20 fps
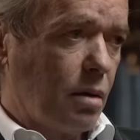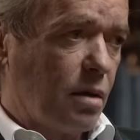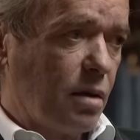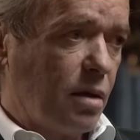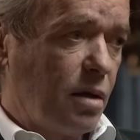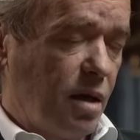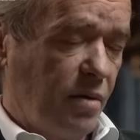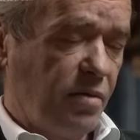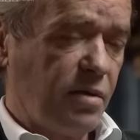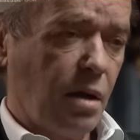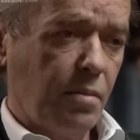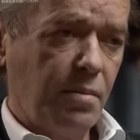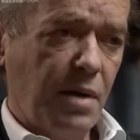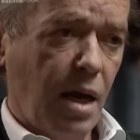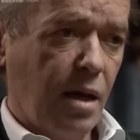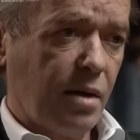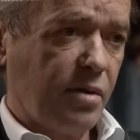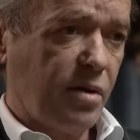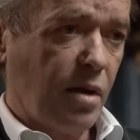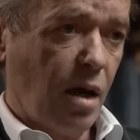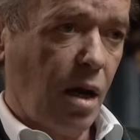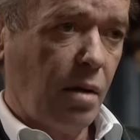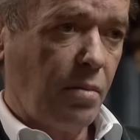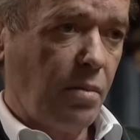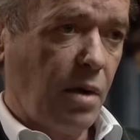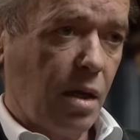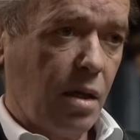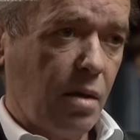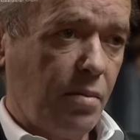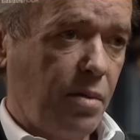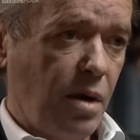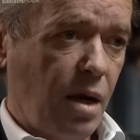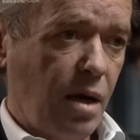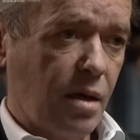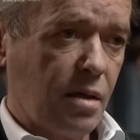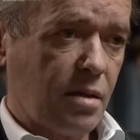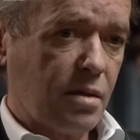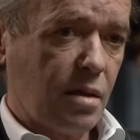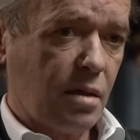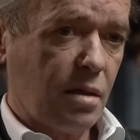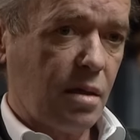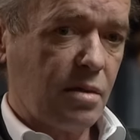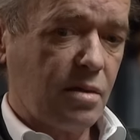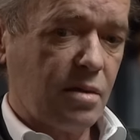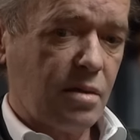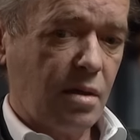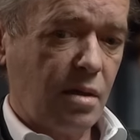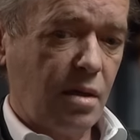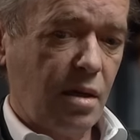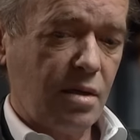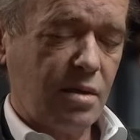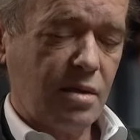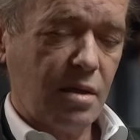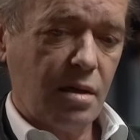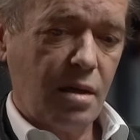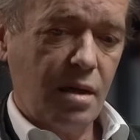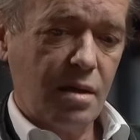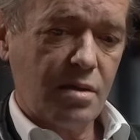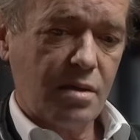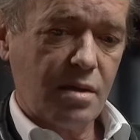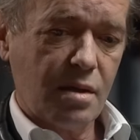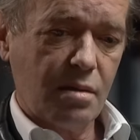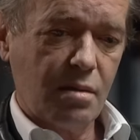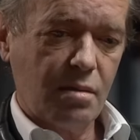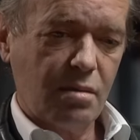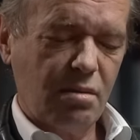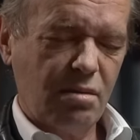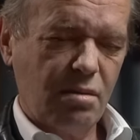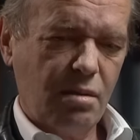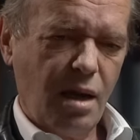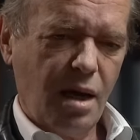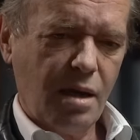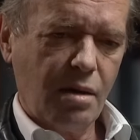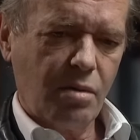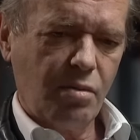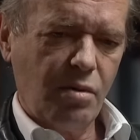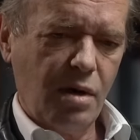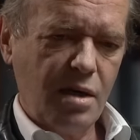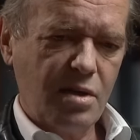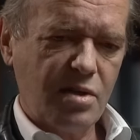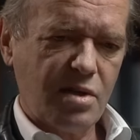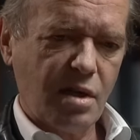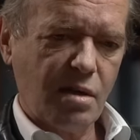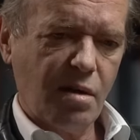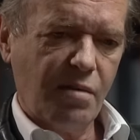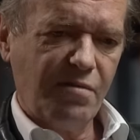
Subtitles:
given a bad time by the press, and it's like releasing a